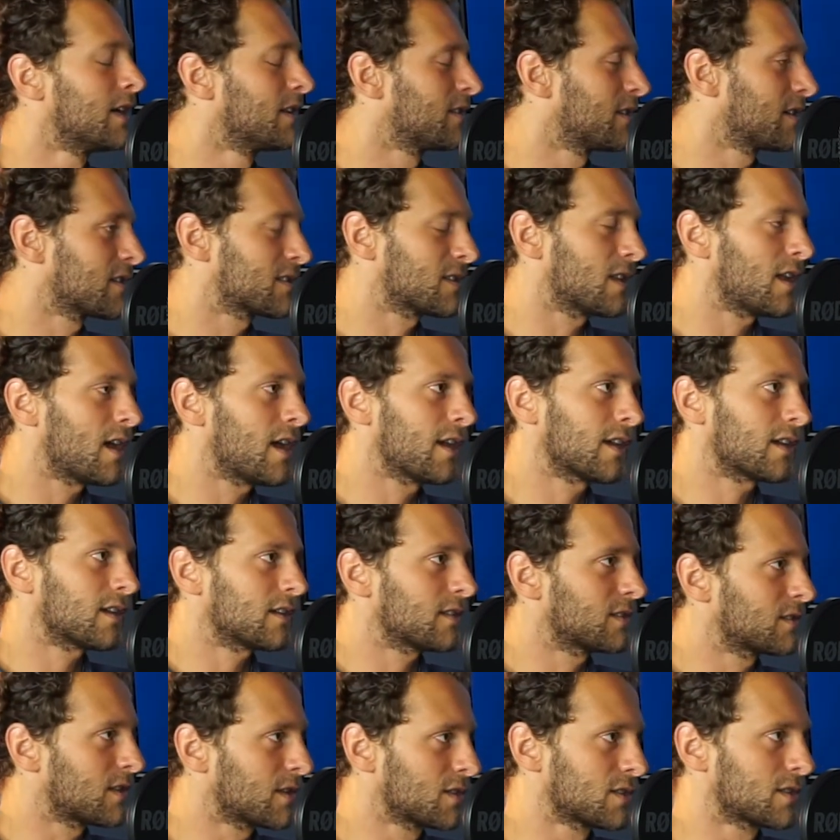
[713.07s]
There's
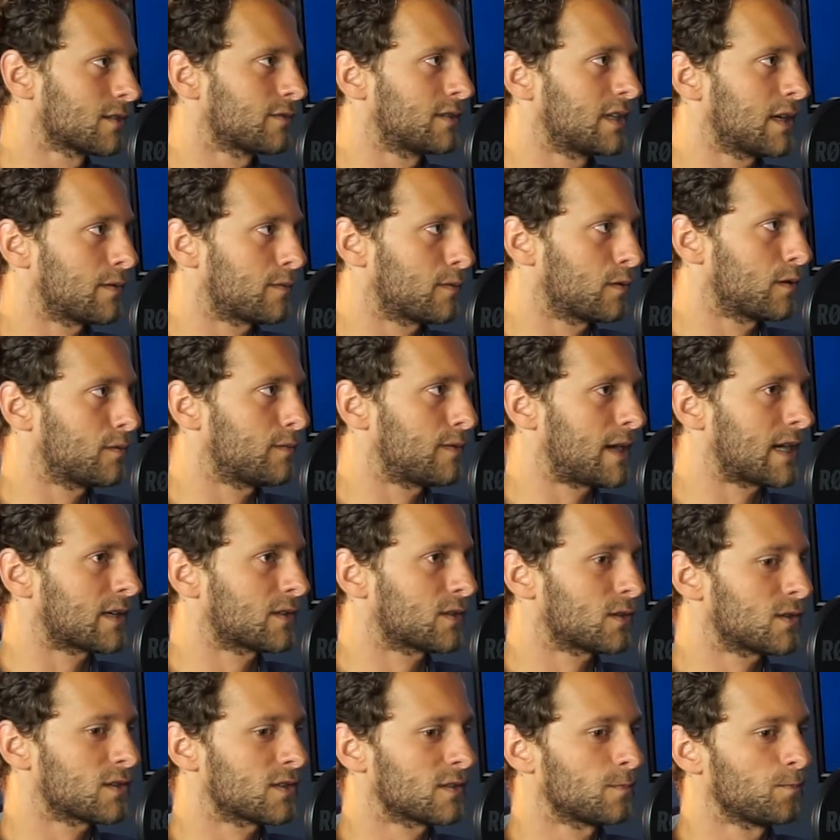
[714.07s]
like tons of different
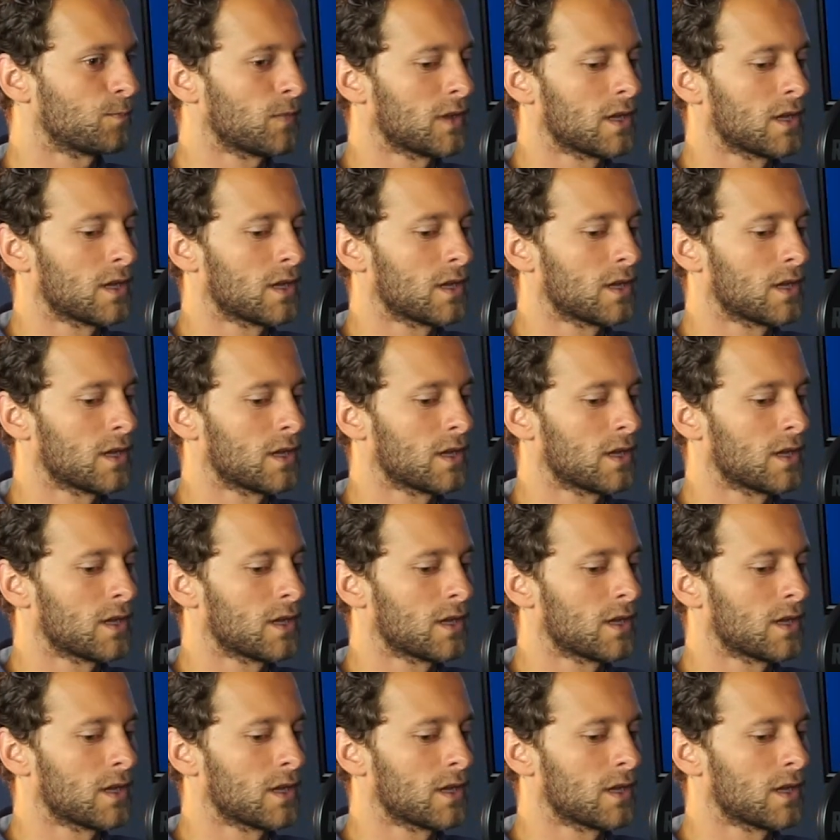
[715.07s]
factors.